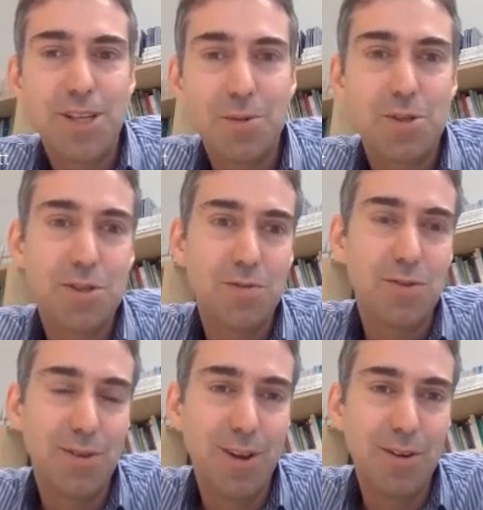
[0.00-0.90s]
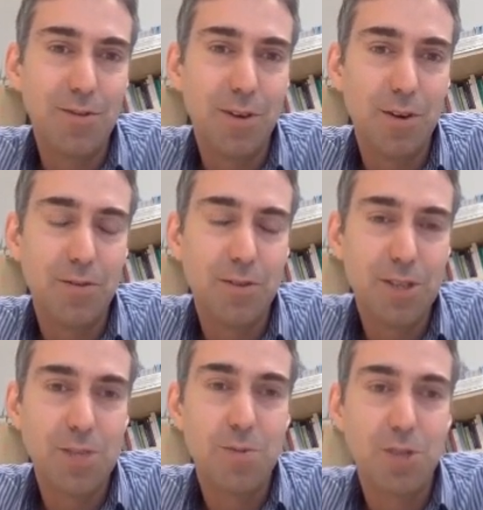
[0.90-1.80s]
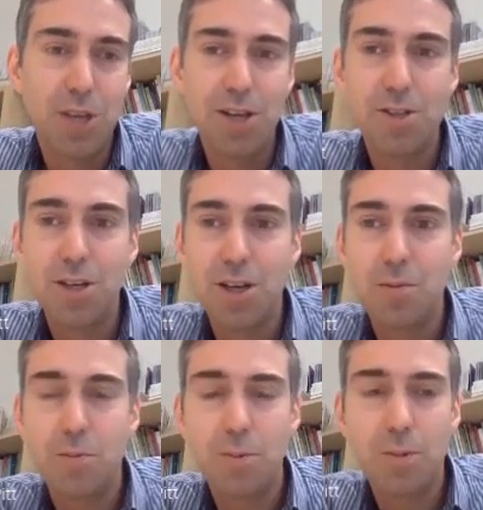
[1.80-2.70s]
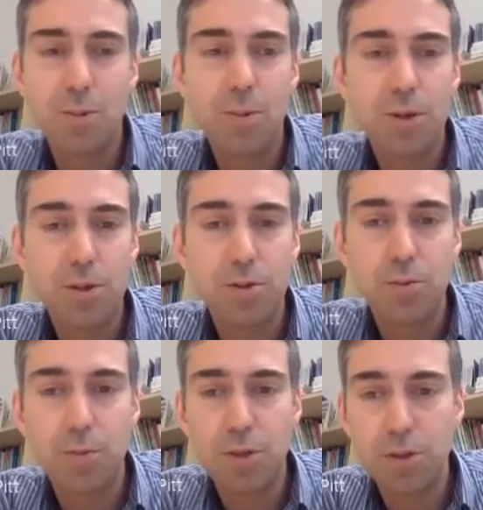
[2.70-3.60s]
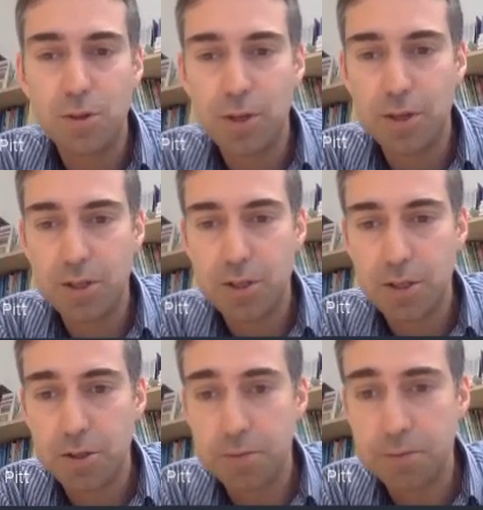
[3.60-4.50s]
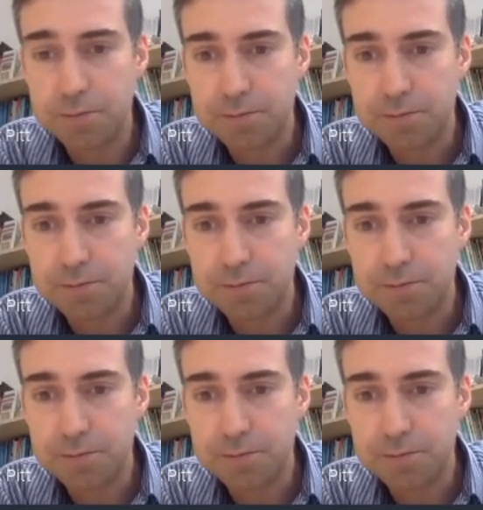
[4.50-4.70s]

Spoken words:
perceptions of assessment change with your learners too.